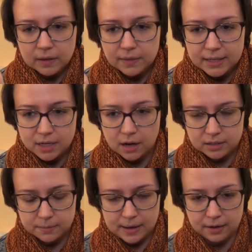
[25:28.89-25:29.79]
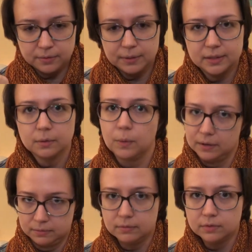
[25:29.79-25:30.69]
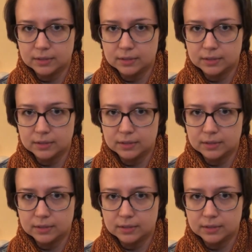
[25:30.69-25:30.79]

they talked about with the one